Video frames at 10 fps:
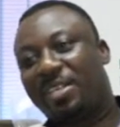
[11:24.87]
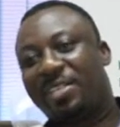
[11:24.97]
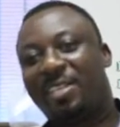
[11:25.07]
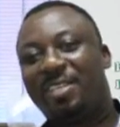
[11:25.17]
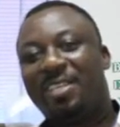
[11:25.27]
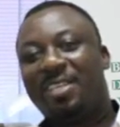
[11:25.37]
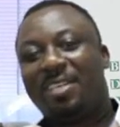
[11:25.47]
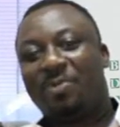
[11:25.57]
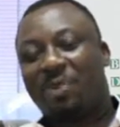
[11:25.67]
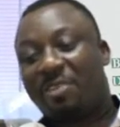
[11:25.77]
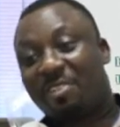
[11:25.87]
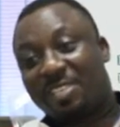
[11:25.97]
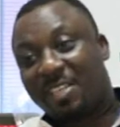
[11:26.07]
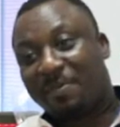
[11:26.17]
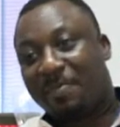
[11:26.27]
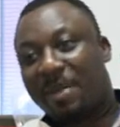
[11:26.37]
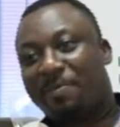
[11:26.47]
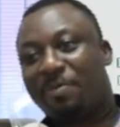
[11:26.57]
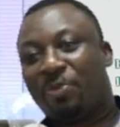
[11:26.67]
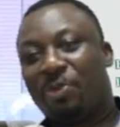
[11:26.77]
And we created the
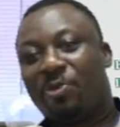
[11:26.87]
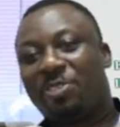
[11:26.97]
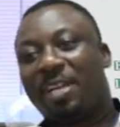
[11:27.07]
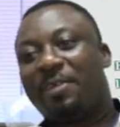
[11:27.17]
platform those,